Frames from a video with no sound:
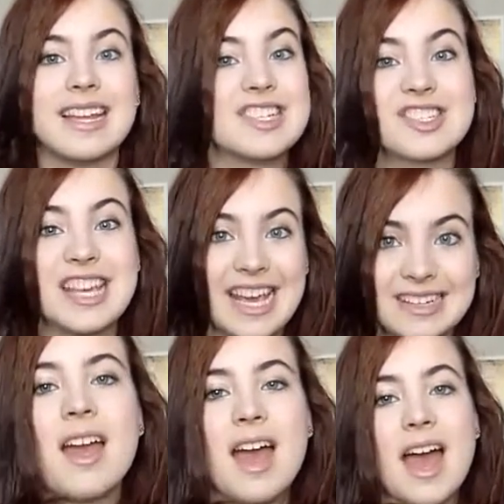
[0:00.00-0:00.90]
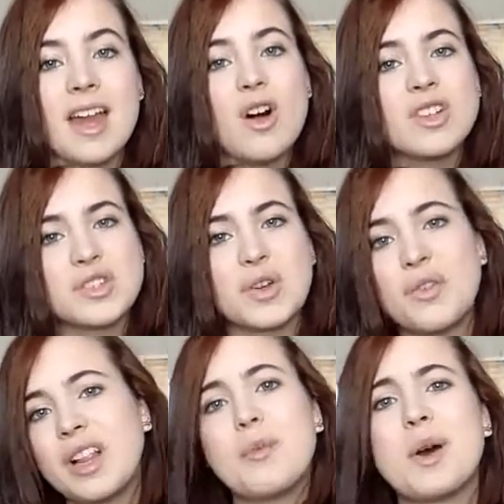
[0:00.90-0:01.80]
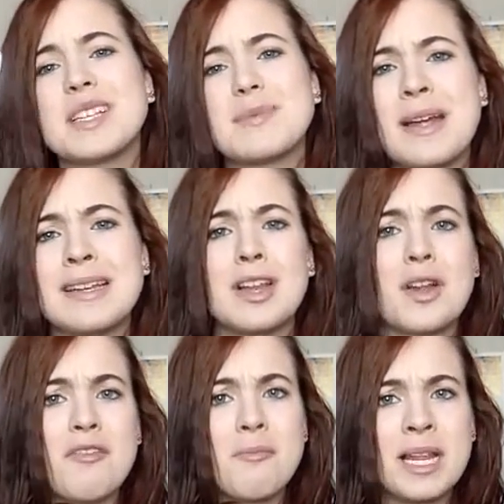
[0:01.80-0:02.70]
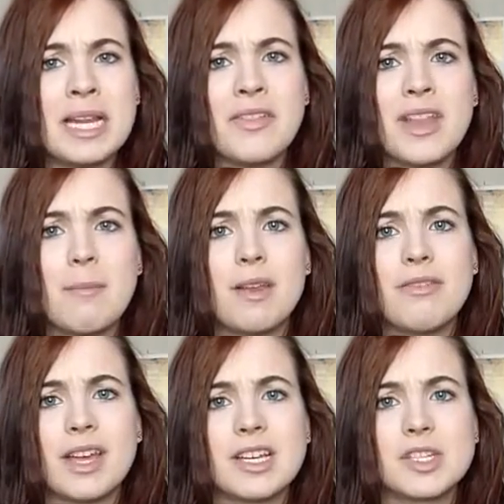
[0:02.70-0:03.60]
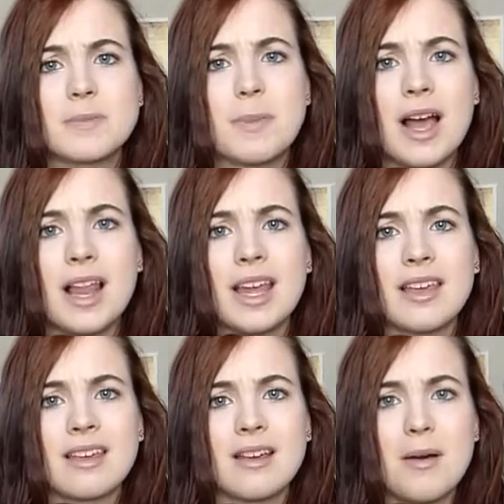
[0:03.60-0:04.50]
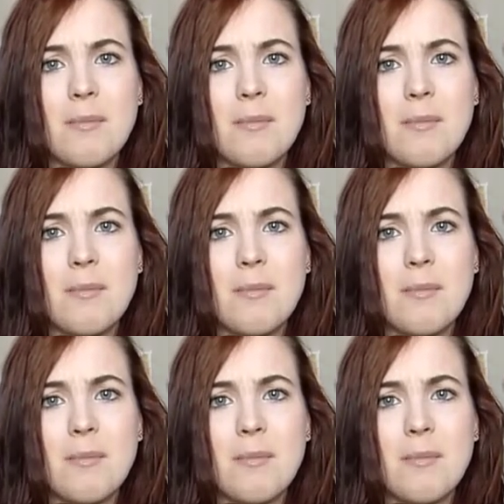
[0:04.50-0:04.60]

I just can't. And I also don't really want to spend a lot of money on them if I can just buy like